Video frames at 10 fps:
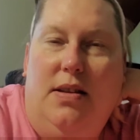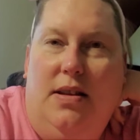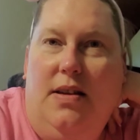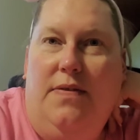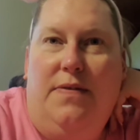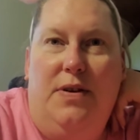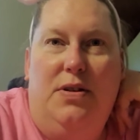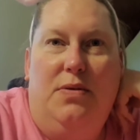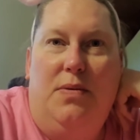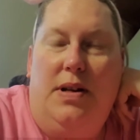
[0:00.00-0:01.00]
The
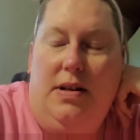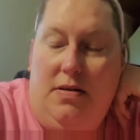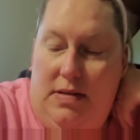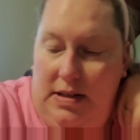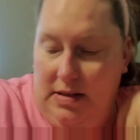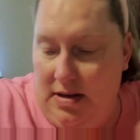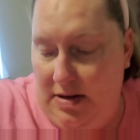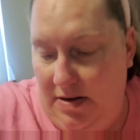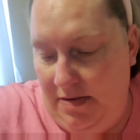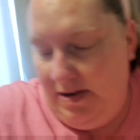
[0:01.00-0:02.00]
first one,
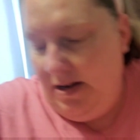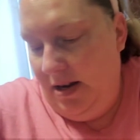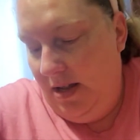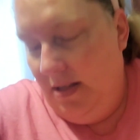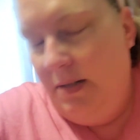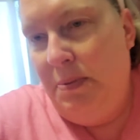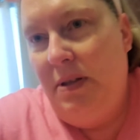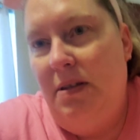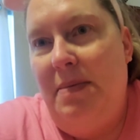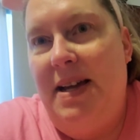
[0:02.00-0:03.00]
you know what? Let's
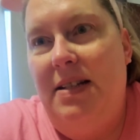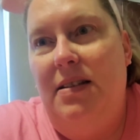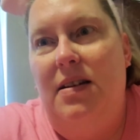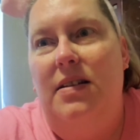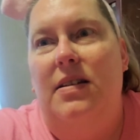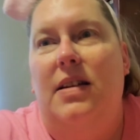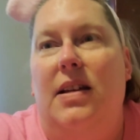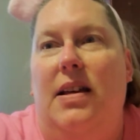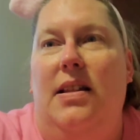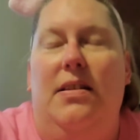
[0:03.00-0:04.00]
put the mask on
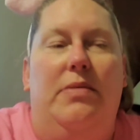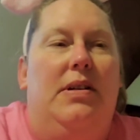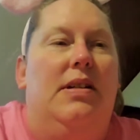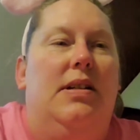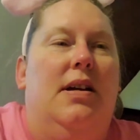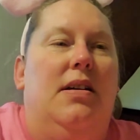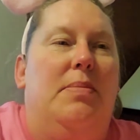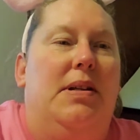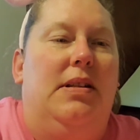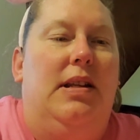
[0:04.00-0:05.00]
and then we can talk
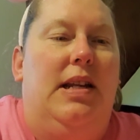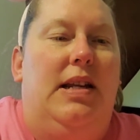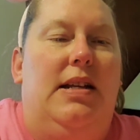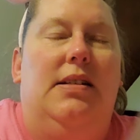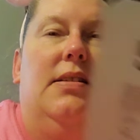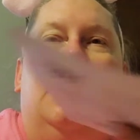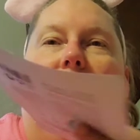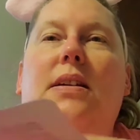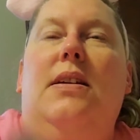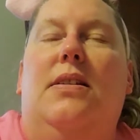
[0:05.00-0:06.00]
about the ladies.
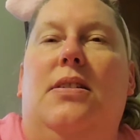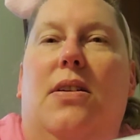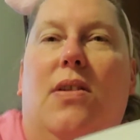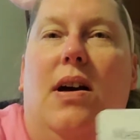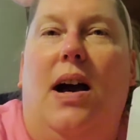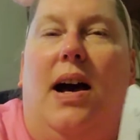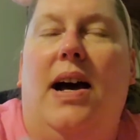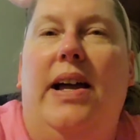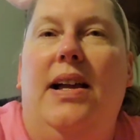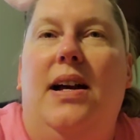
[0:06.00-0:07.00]
So
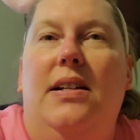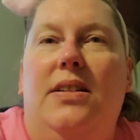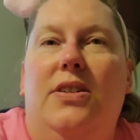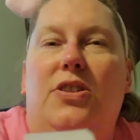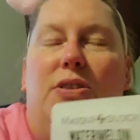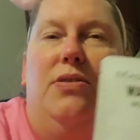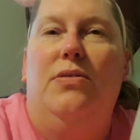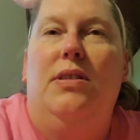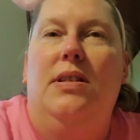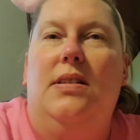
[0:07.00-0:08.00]
I got to
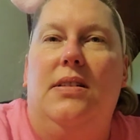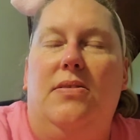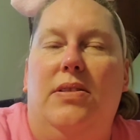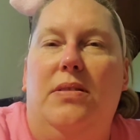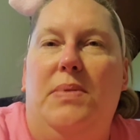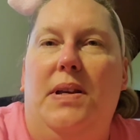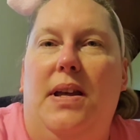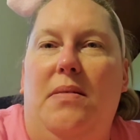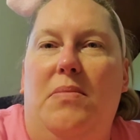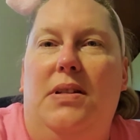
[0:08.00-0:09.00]
choose, this is going to
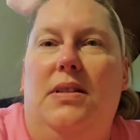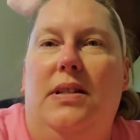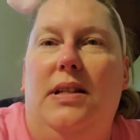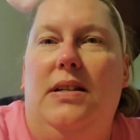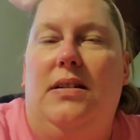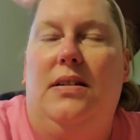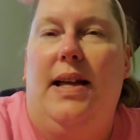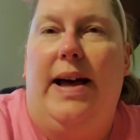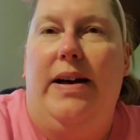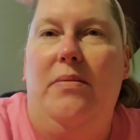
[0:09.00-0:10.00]
be a monthly
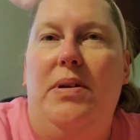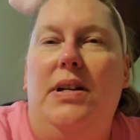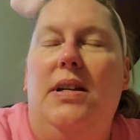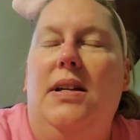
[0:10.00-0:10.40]
collab,